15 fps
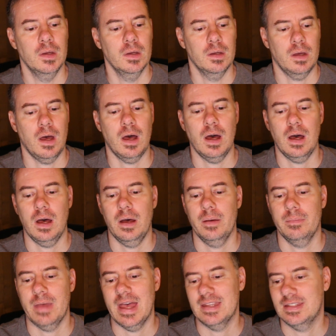
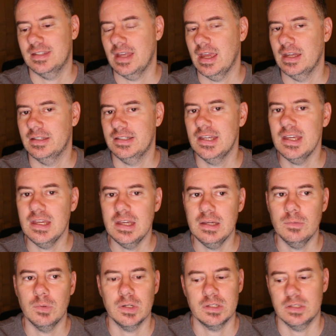SAT,
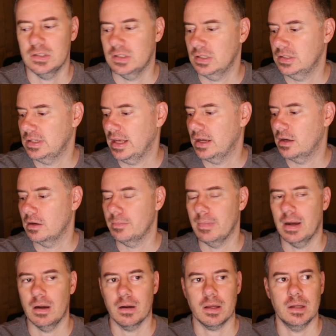which is the standard
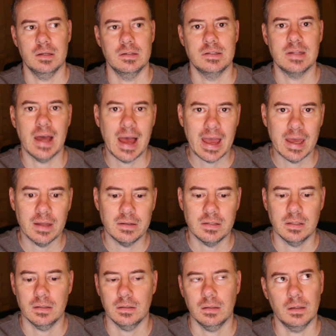American
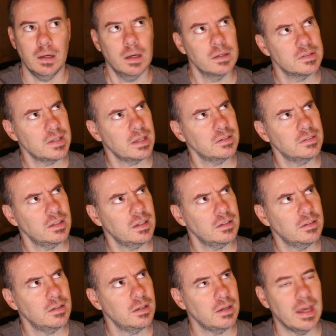diet.
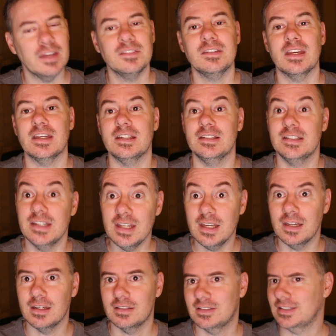SAD,
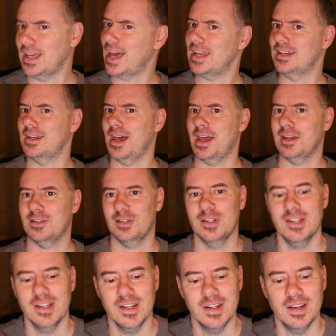SAD diet.
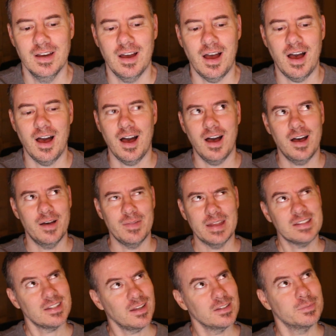That
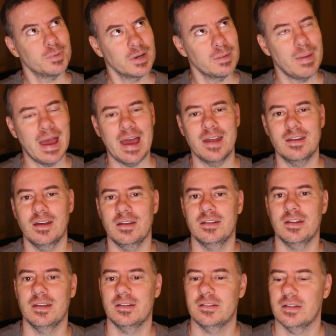sounds pretty bad, doesn't
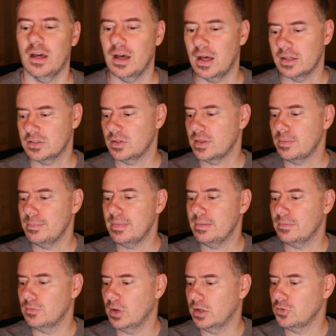it? So
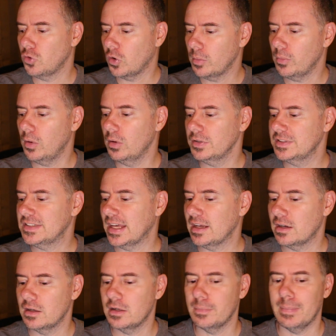a normal
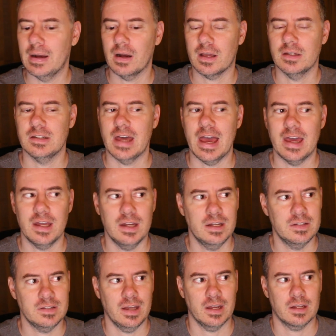standard American diet
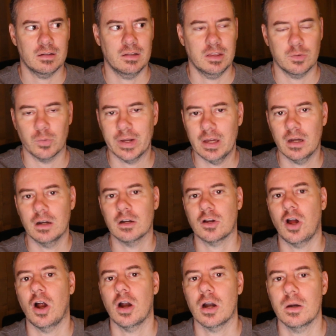is like 300
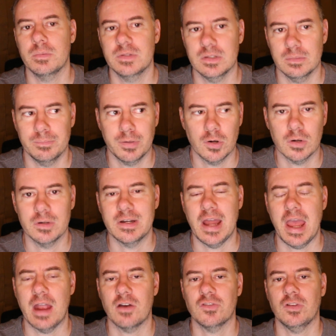carbs per
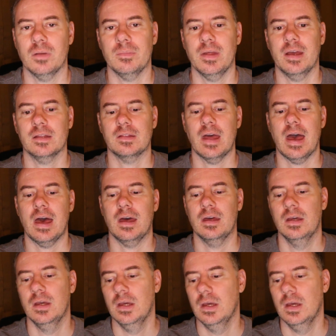day or something like that.